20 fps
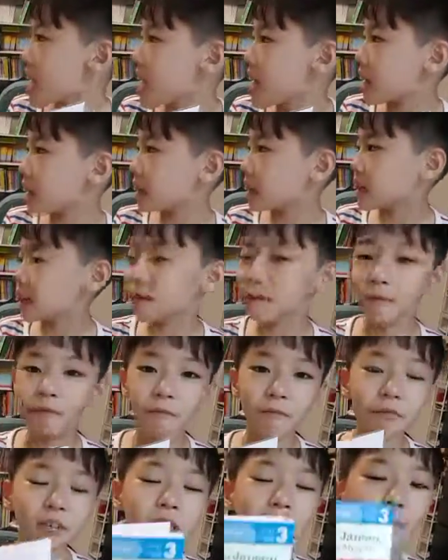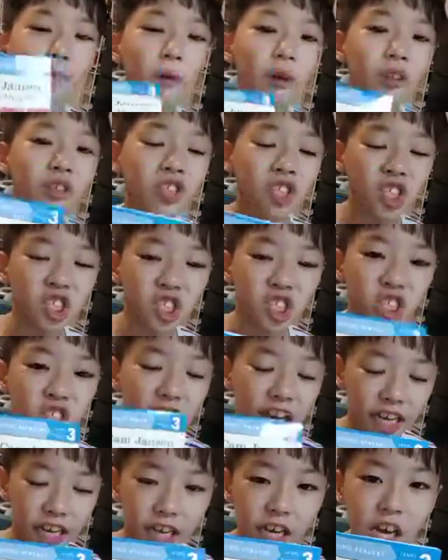an invisible
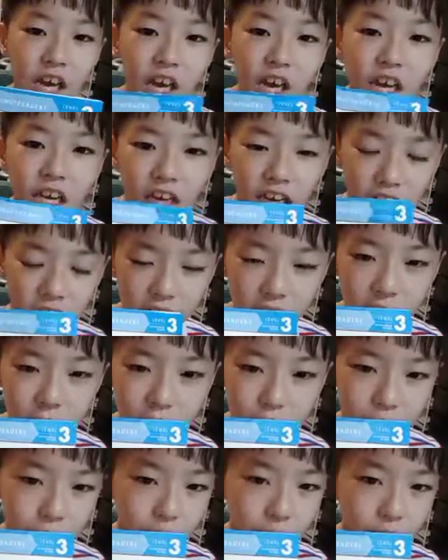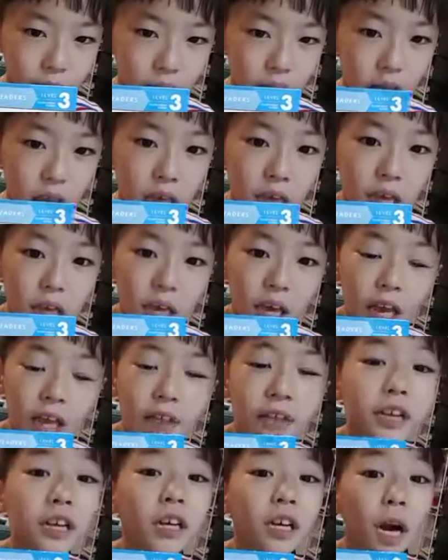thing in
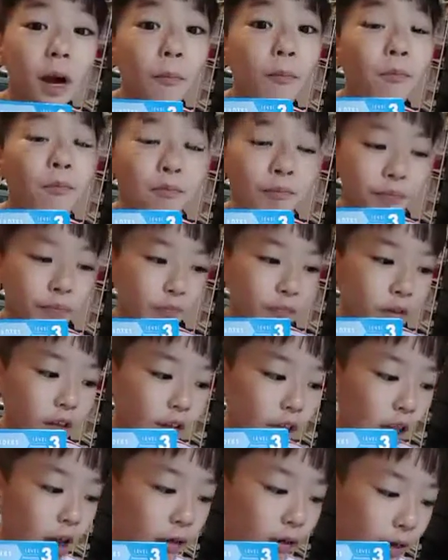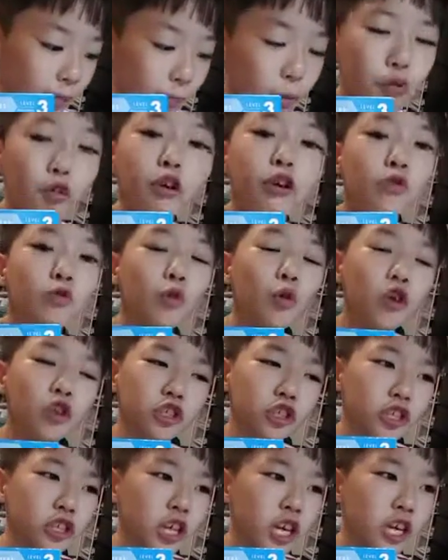the cup when it poured
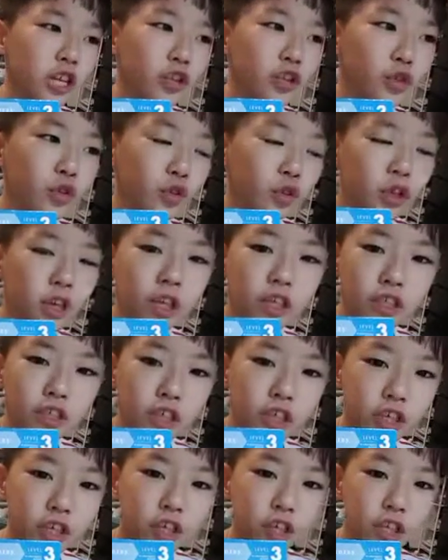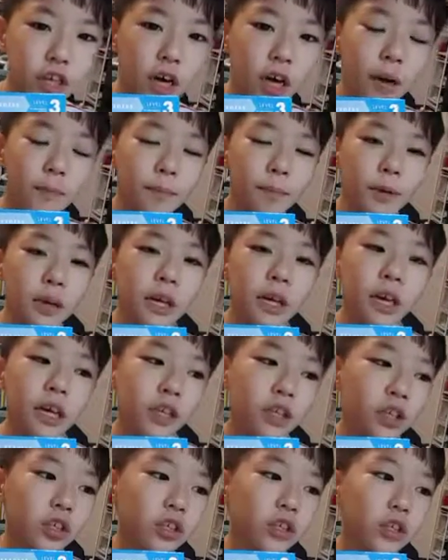water and it turned up
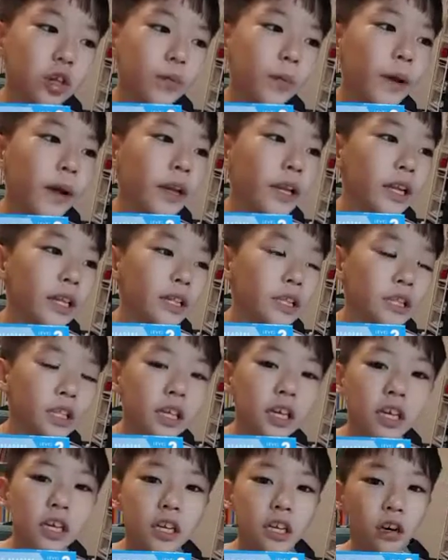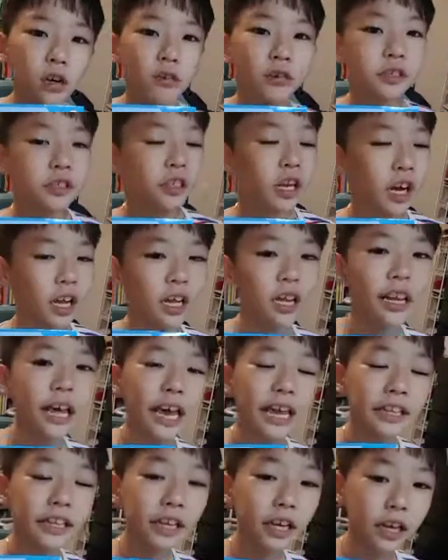and it closed a
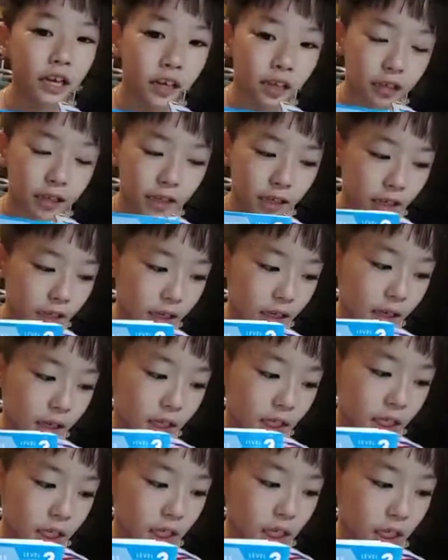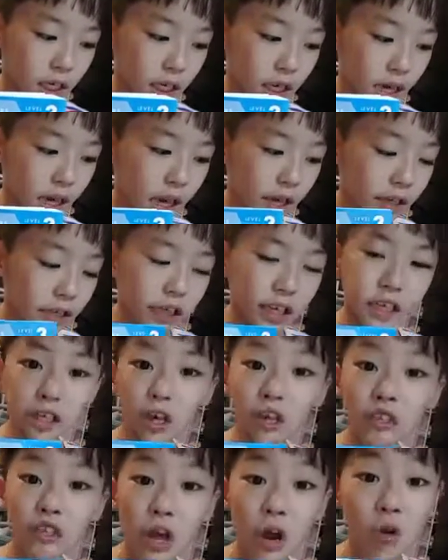lid. And it's
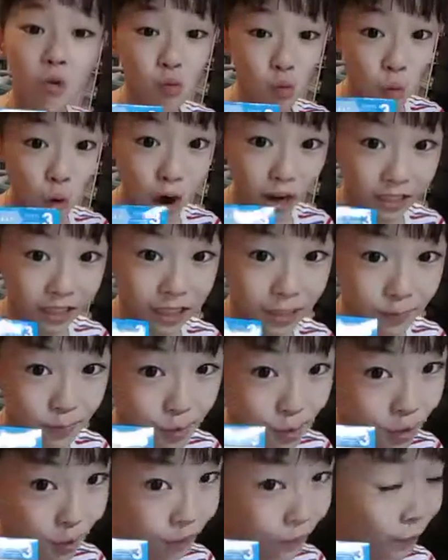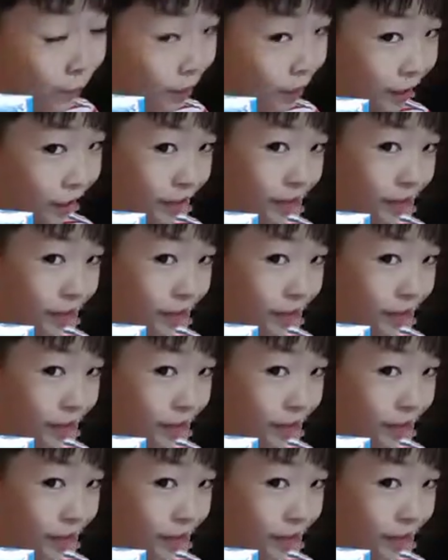also waterproof.